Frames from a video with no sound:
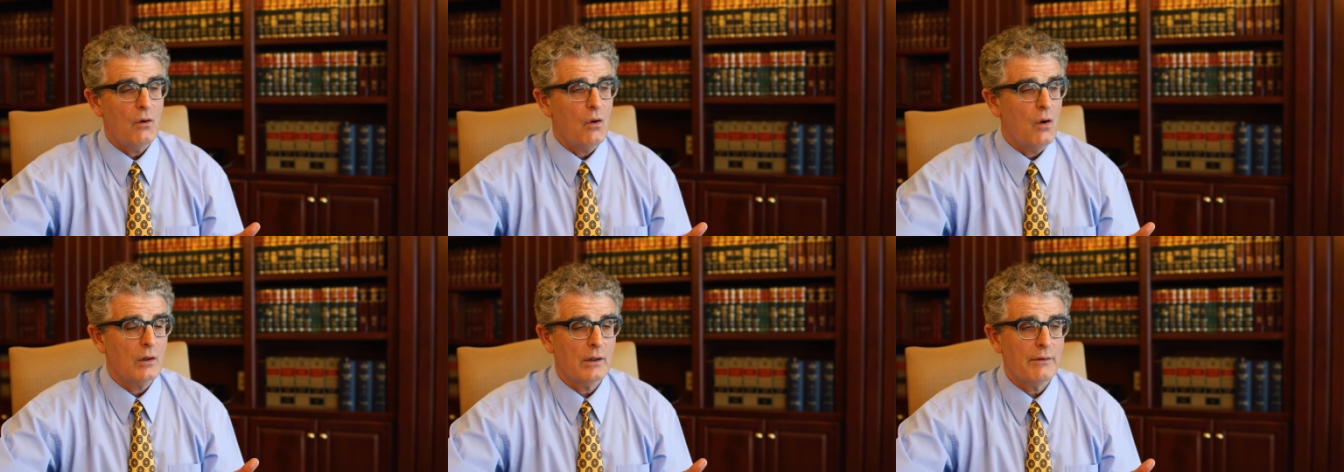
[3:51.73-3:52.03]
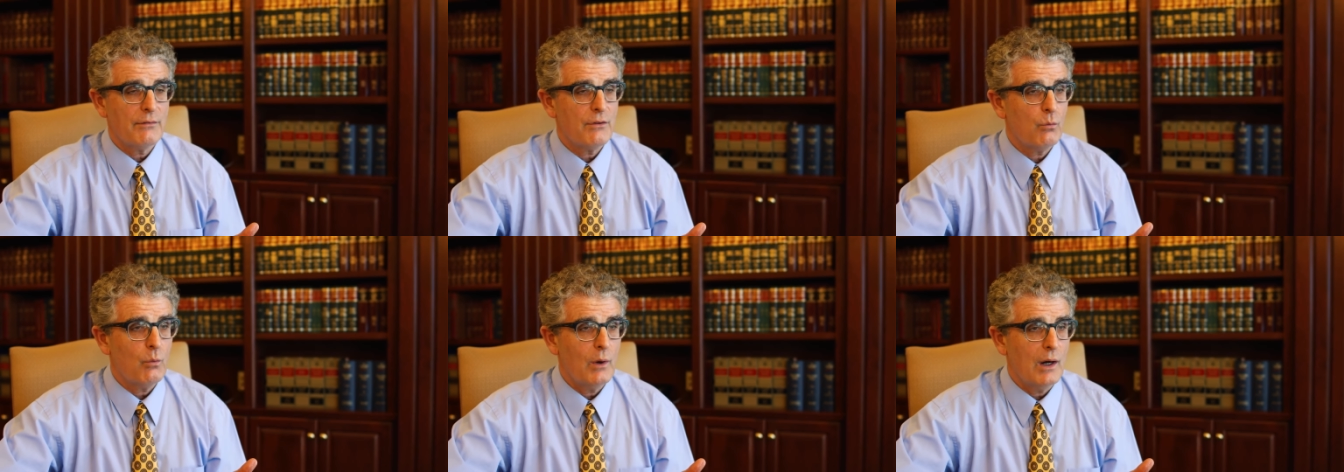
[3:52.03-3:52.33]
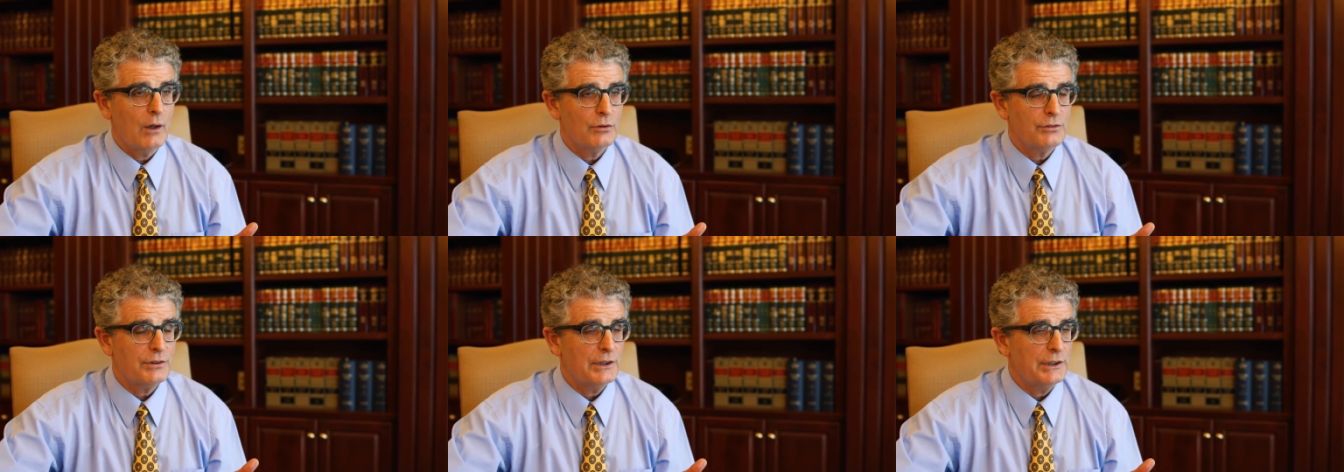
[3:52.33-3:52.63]
all of the
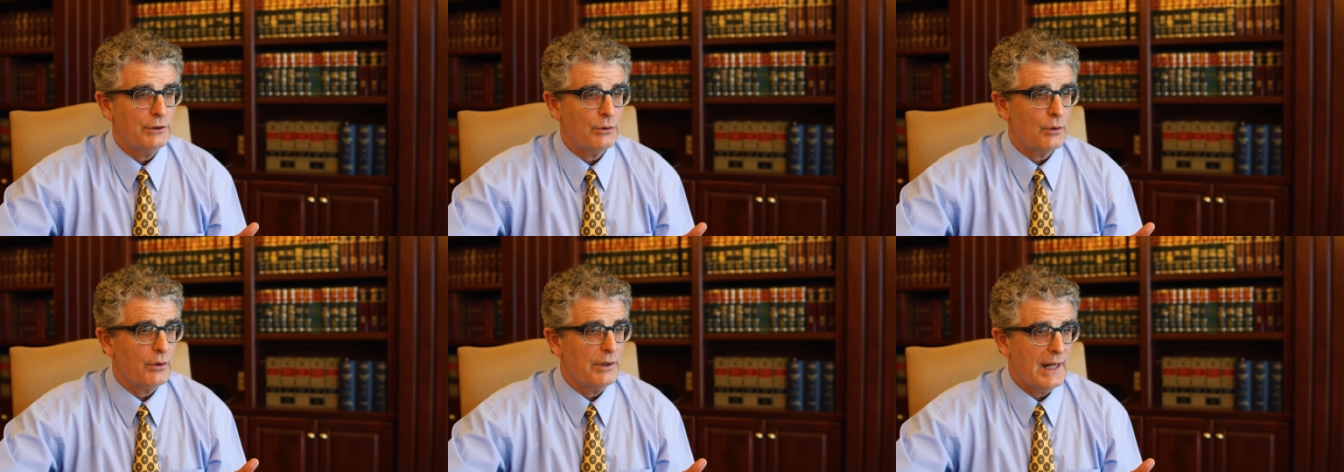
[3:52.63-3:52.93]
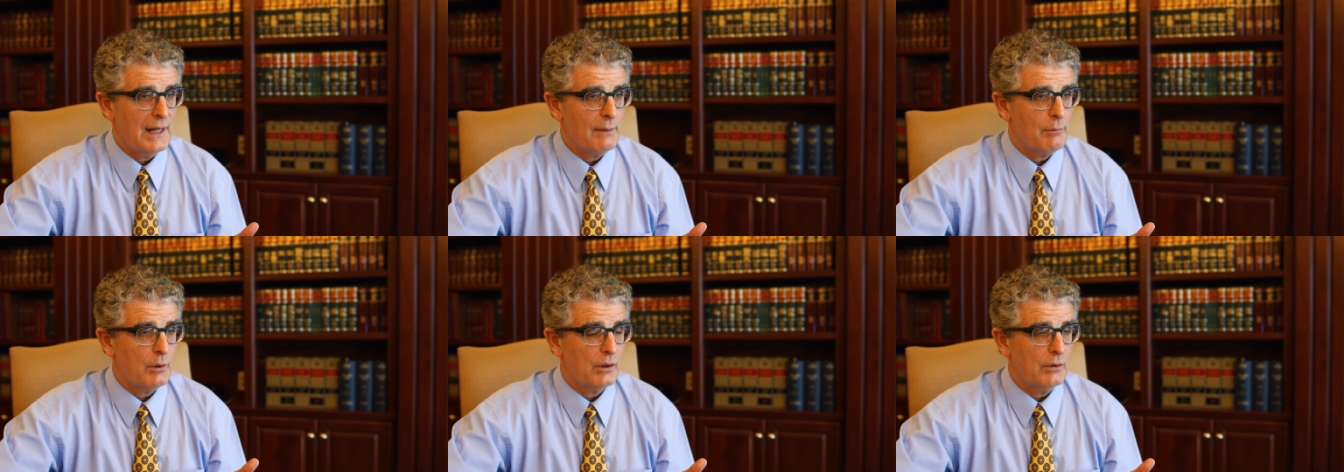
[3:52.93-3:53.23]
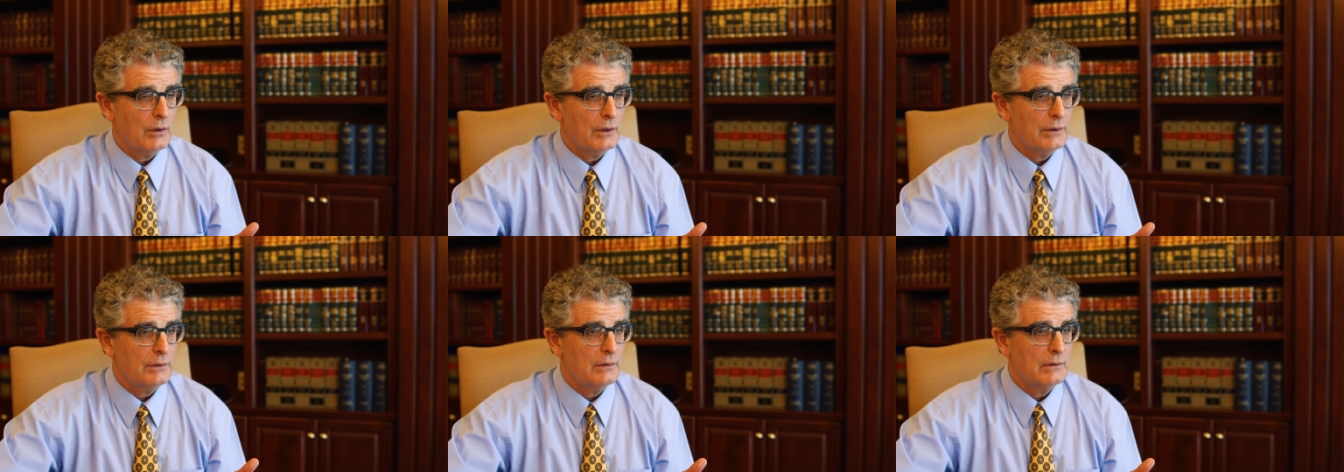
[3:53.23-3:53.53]
wells in your
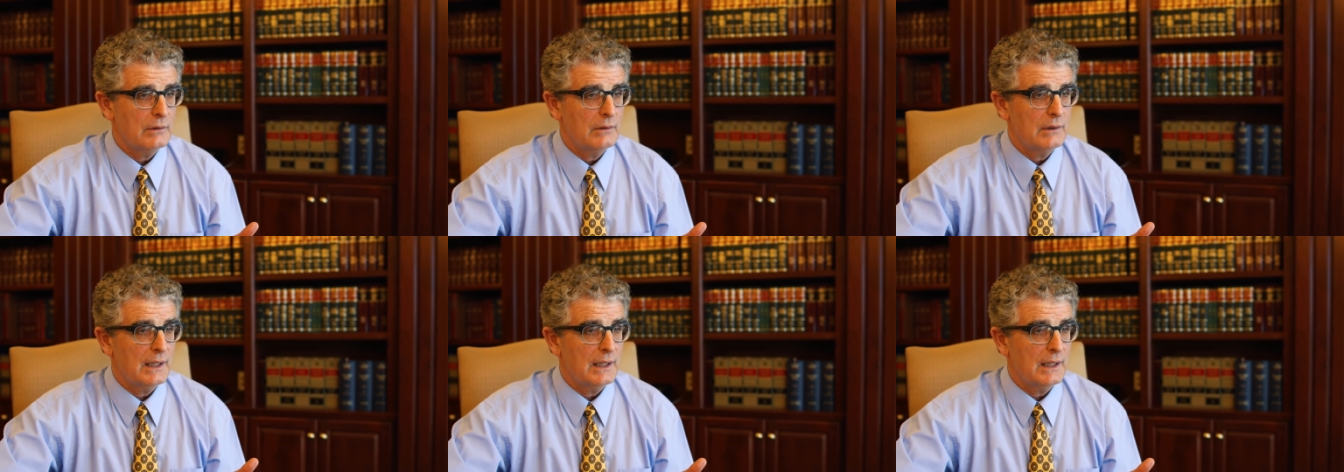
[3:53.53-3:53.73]
neighborhood.